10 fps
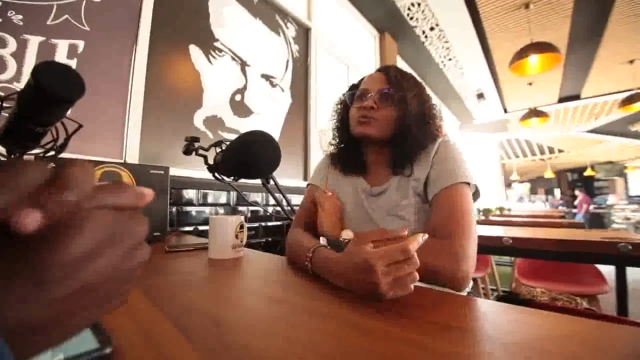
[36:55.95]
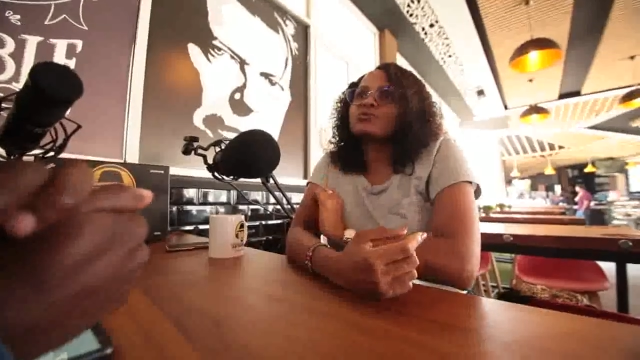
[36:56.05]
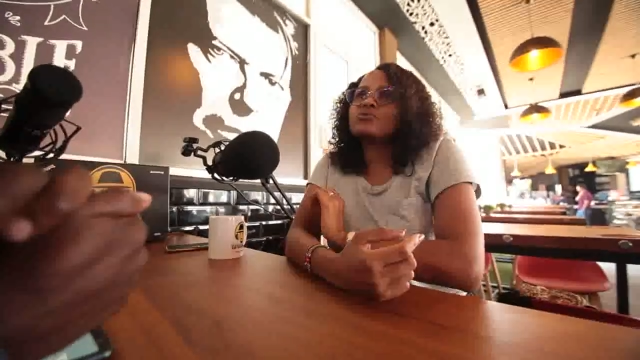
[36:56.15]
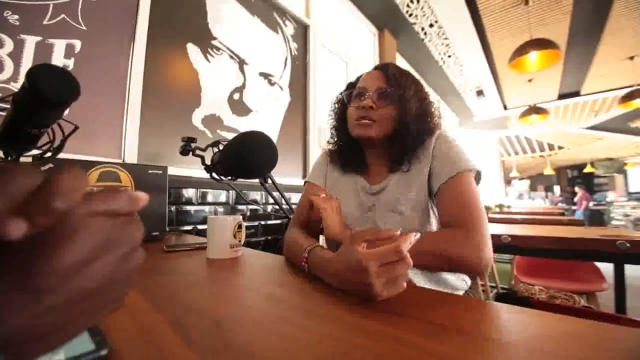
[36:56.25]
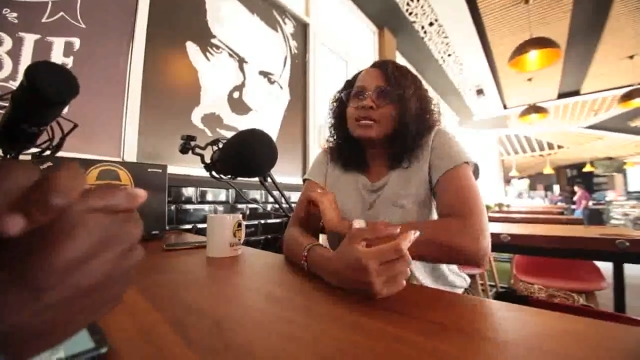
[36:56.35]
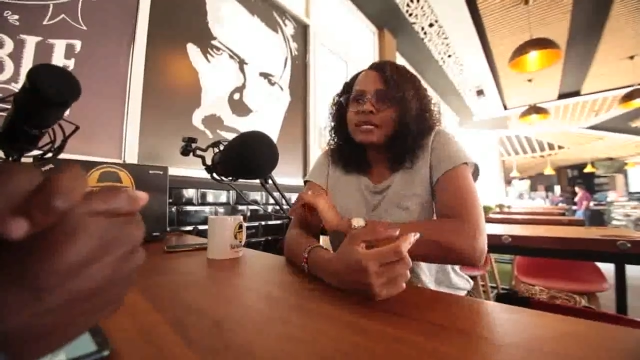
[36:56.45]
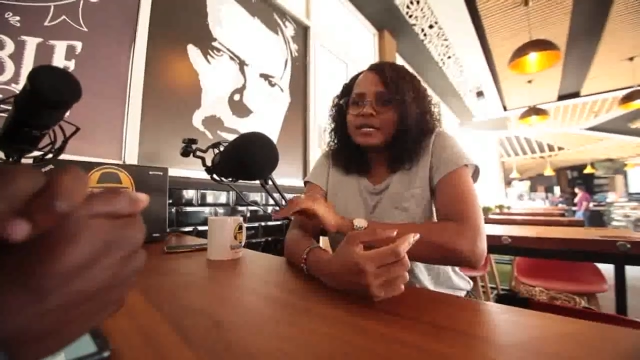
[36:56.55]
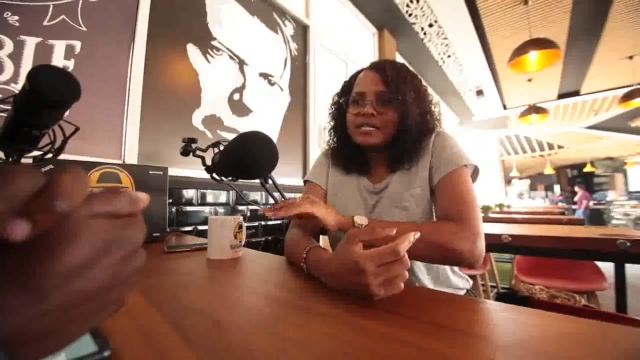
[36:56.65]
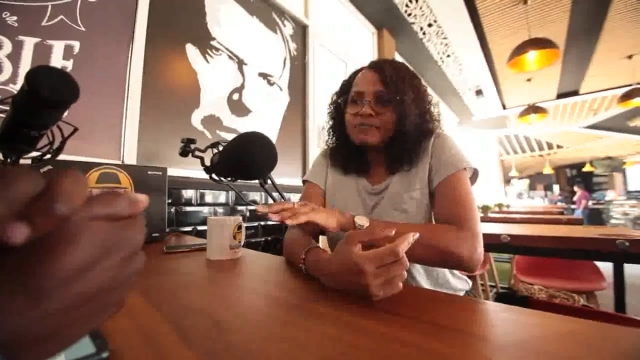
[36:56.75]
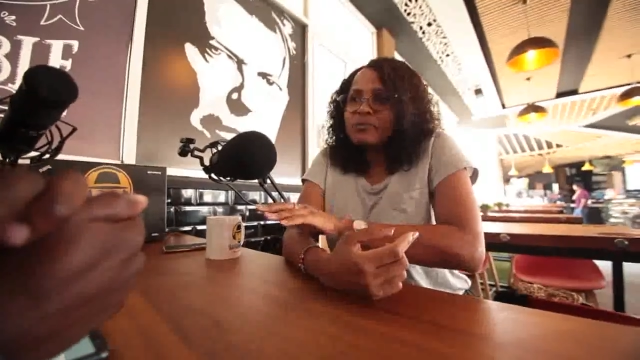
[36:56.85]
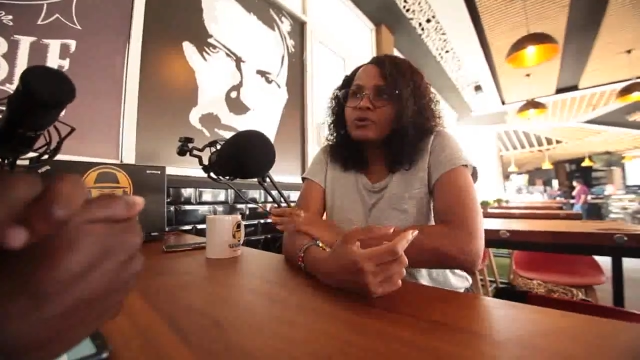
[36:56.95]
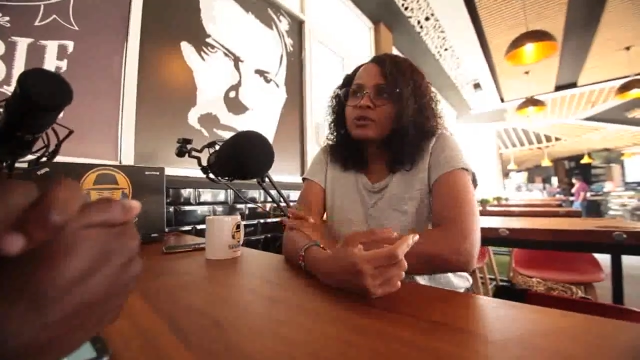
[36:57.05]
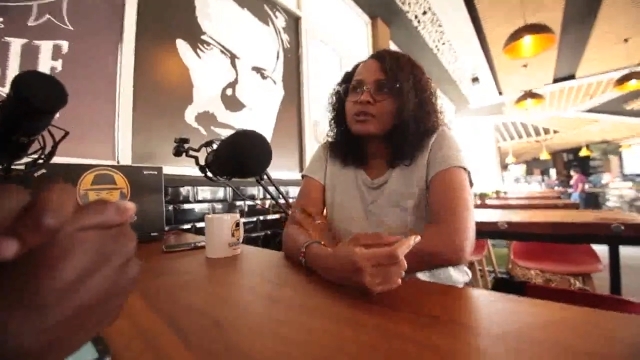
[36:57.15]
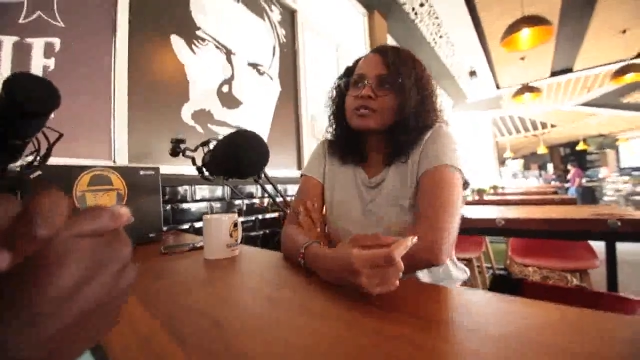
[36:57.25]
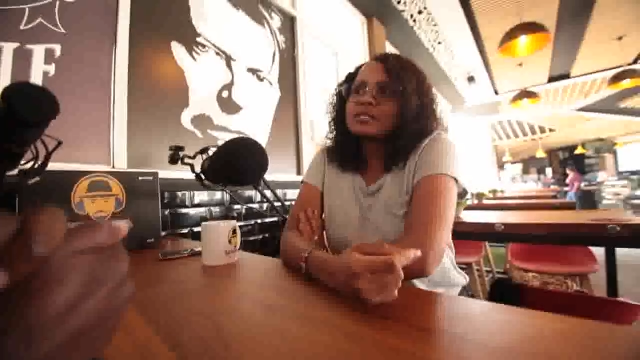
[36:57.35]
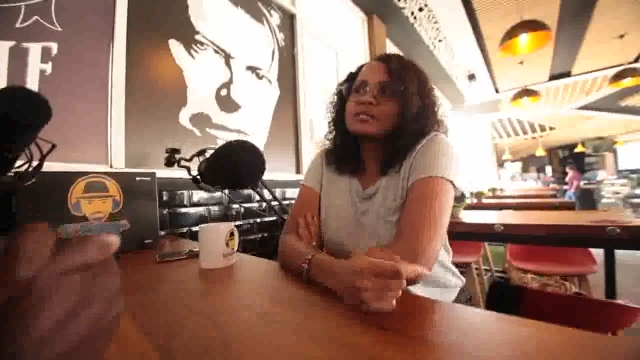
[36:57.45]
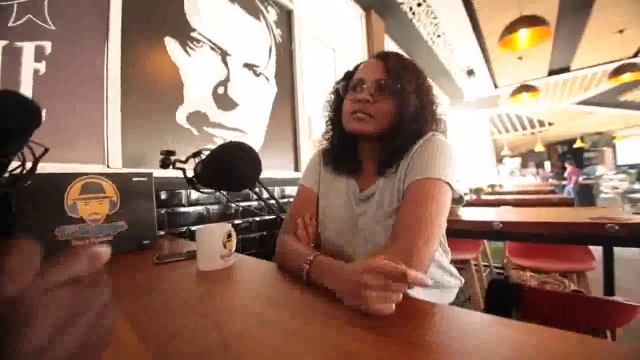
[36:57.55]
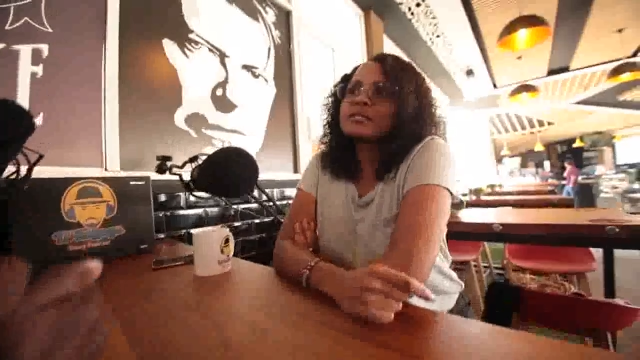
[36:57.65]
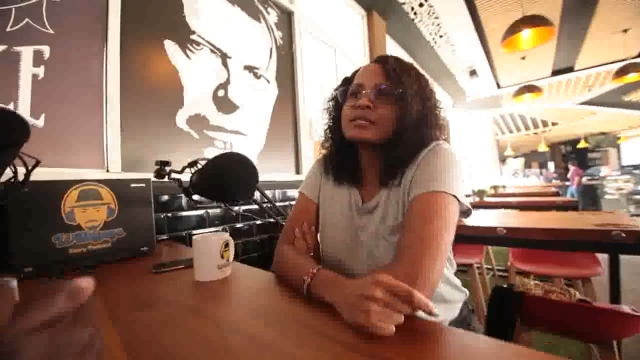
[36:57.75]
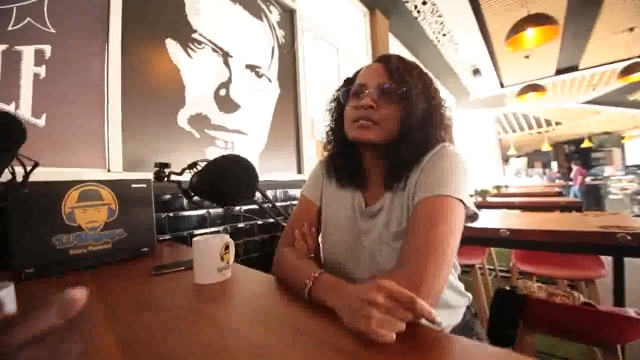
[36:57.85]
really explore that
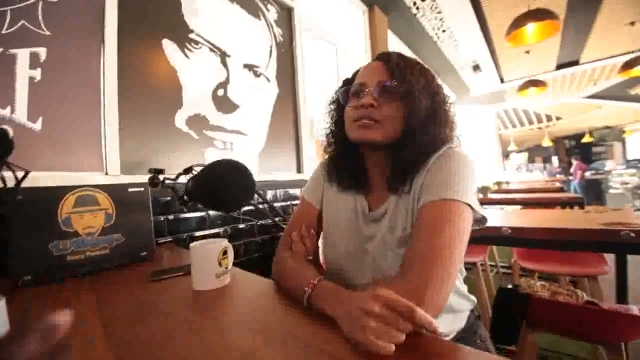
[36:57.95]
city.